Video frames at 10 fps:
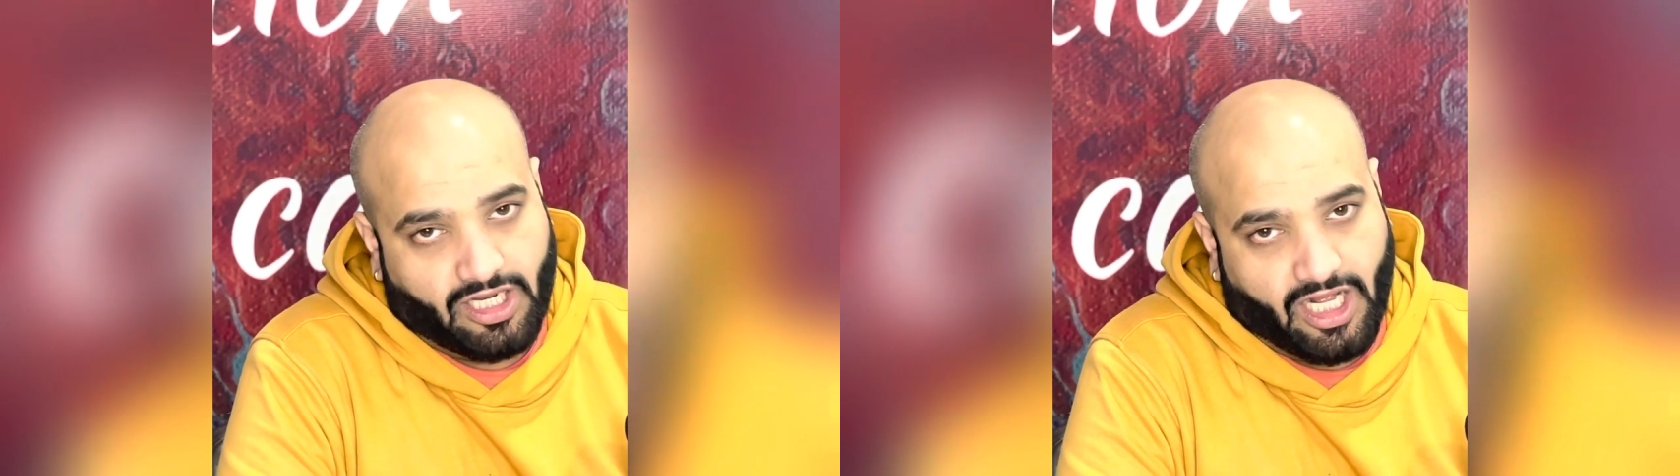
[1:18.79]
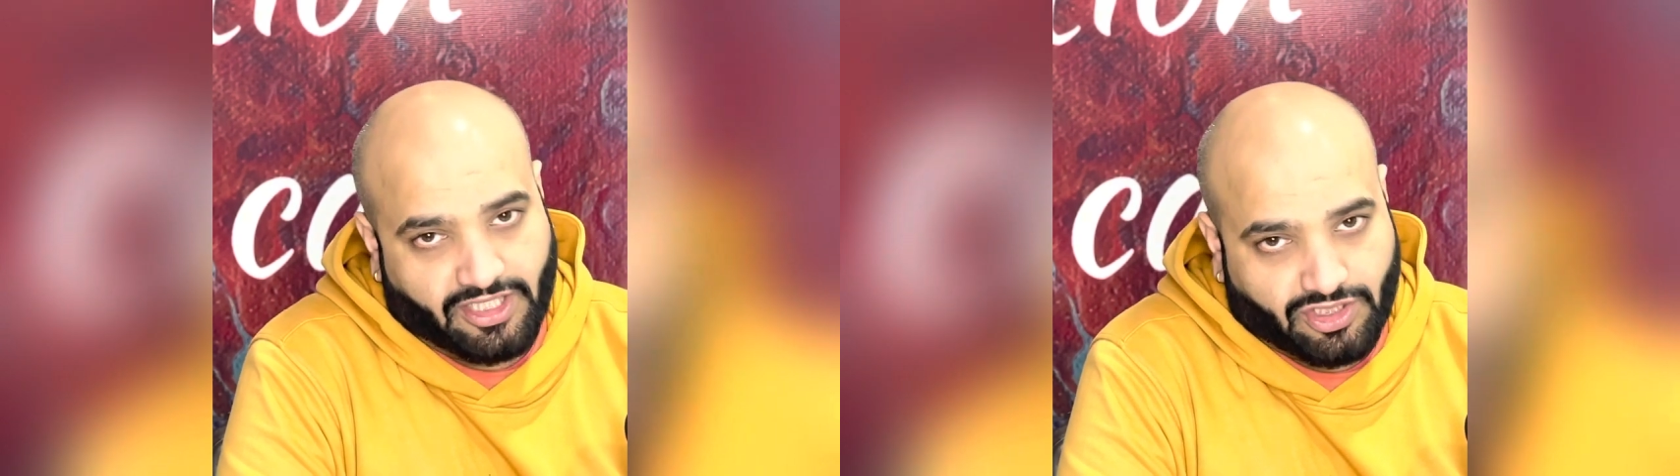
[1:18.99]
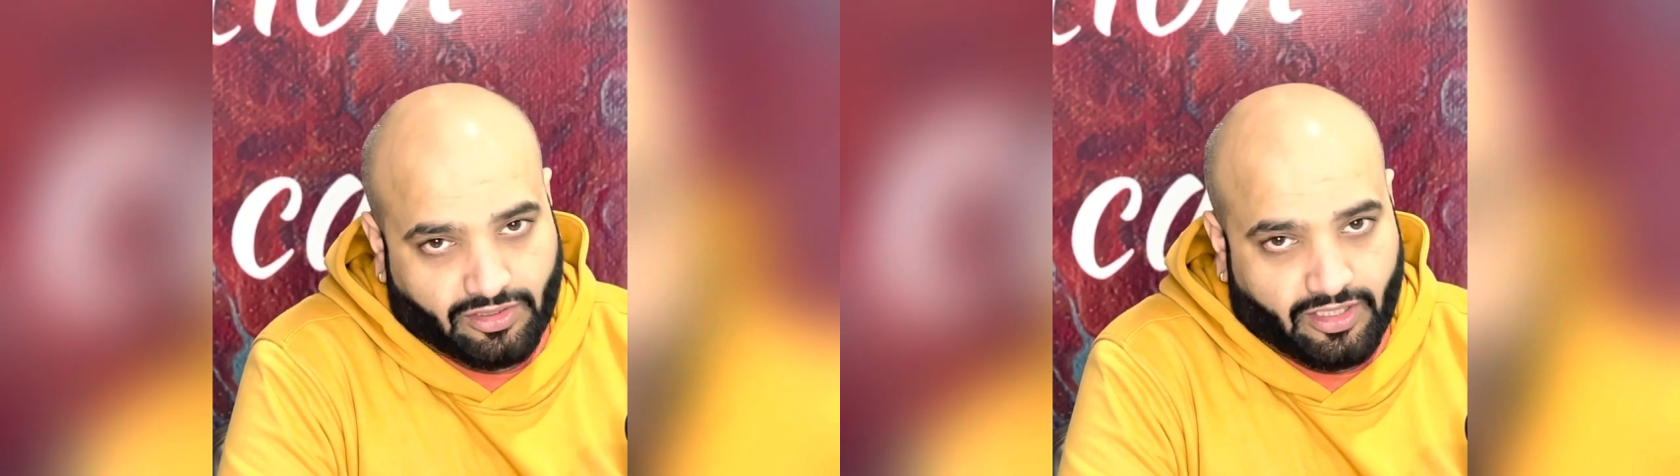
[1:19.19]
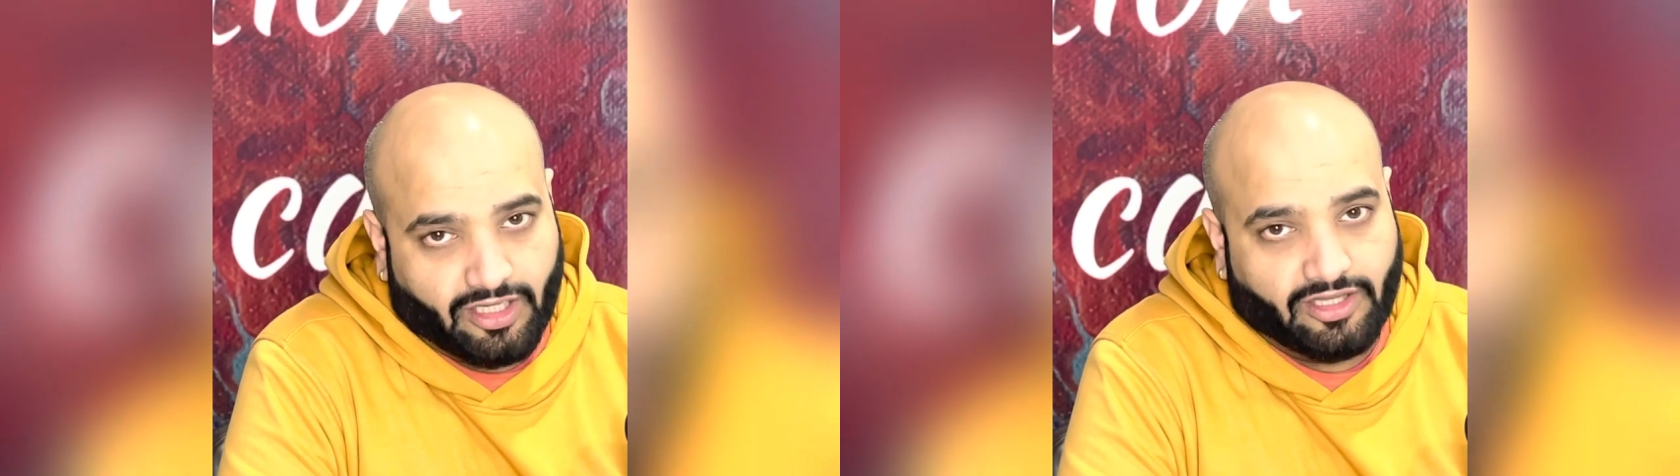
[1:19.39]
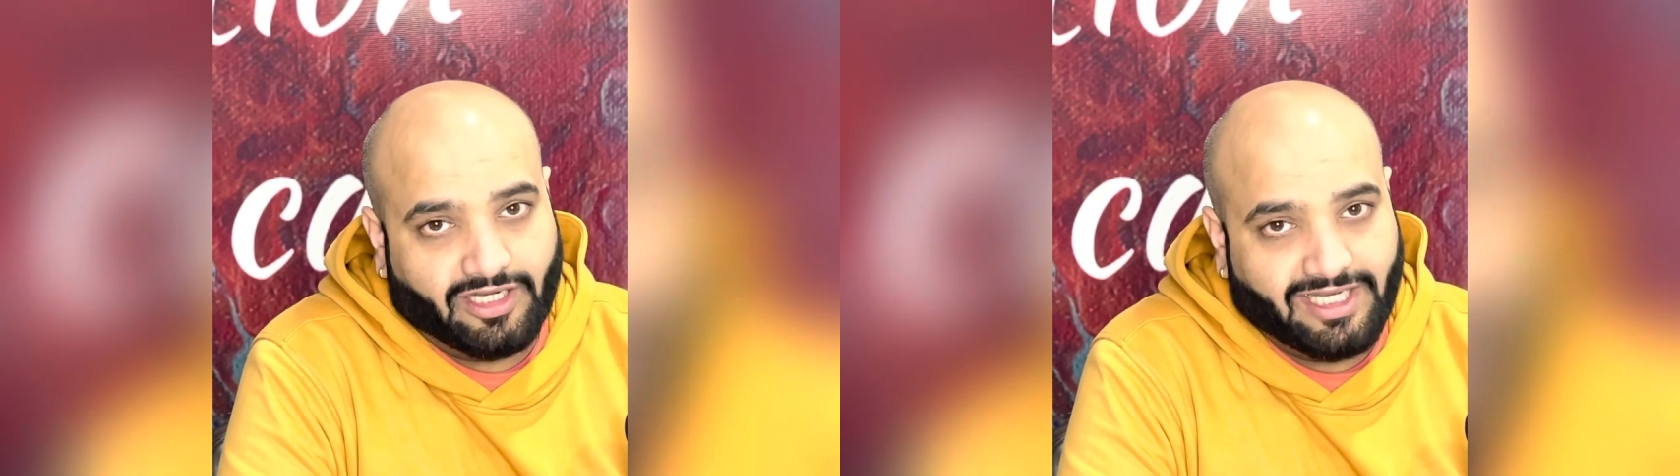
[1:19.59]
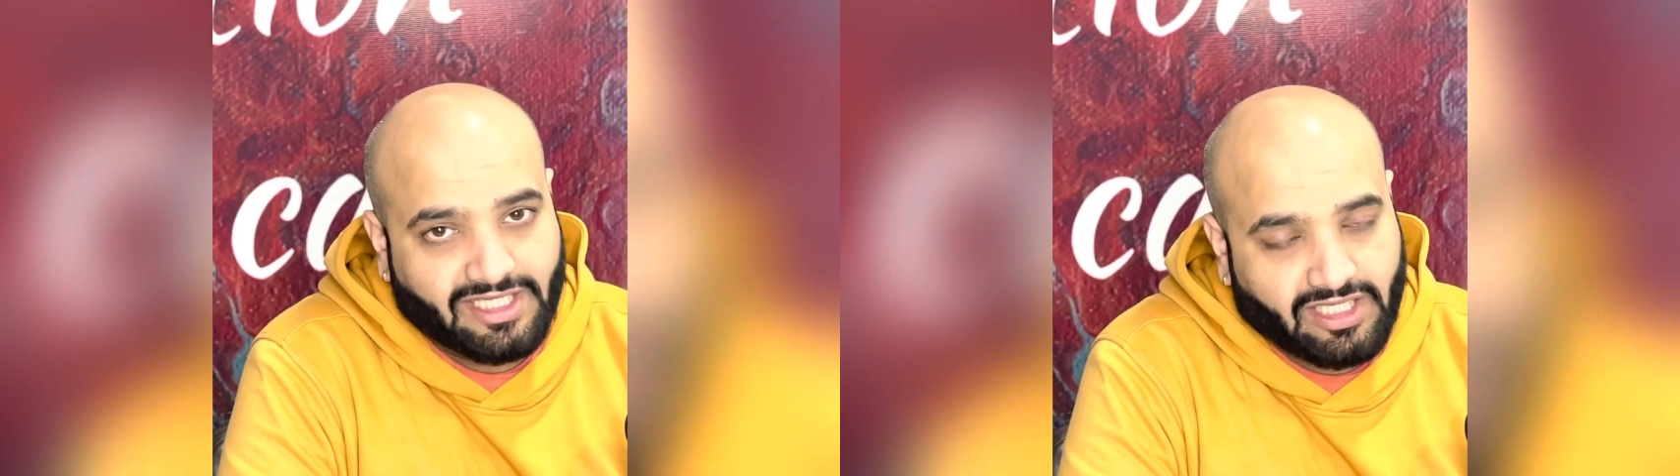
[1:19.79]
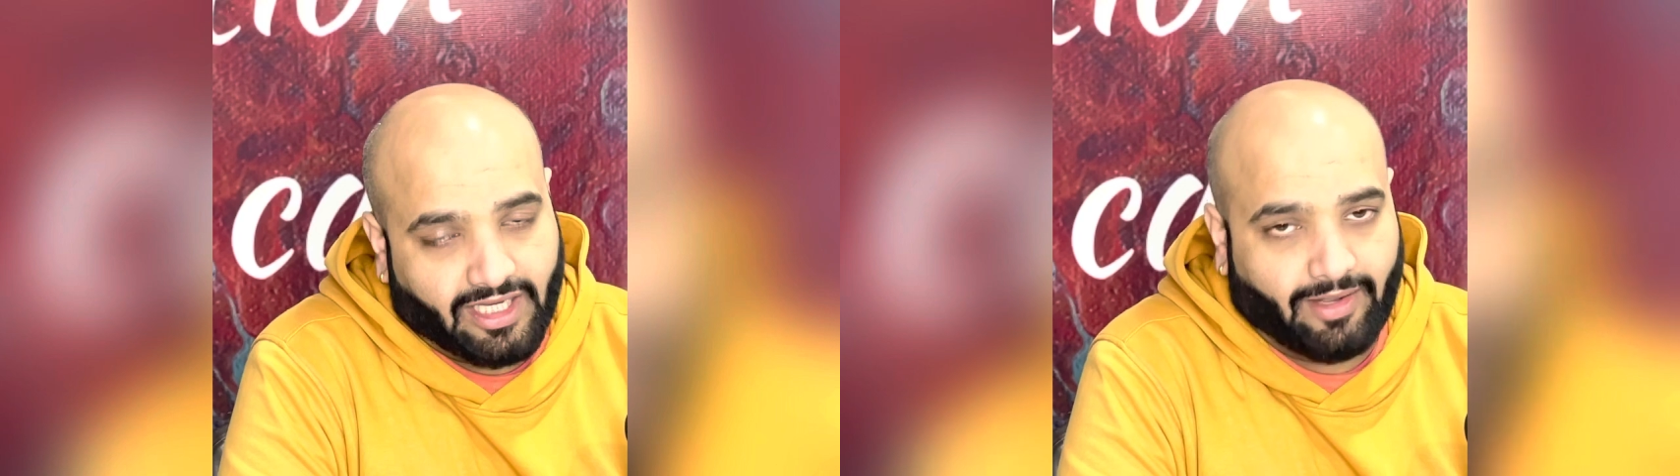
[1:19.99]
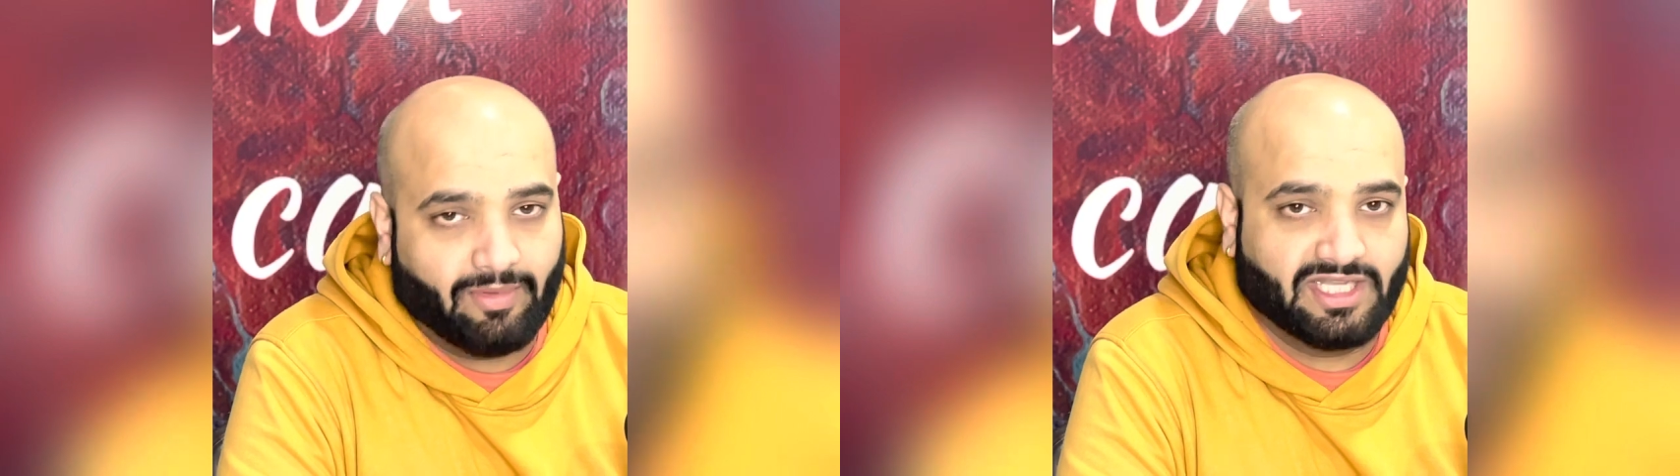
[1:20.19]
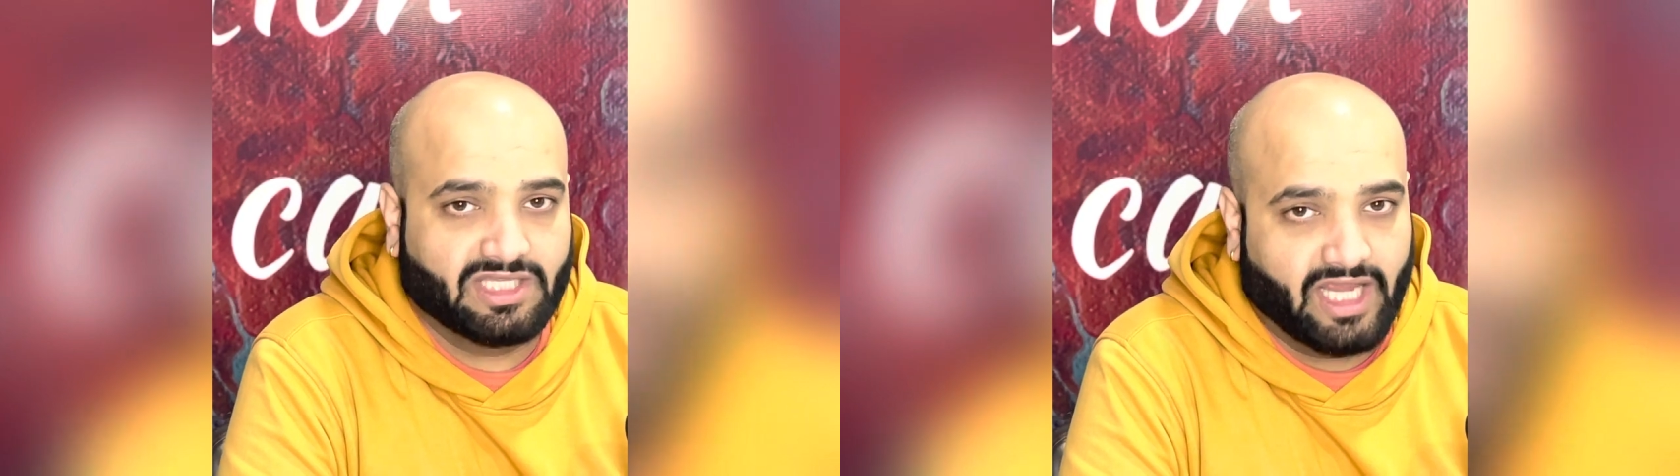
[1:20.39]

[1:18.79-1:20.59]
answer the disagreement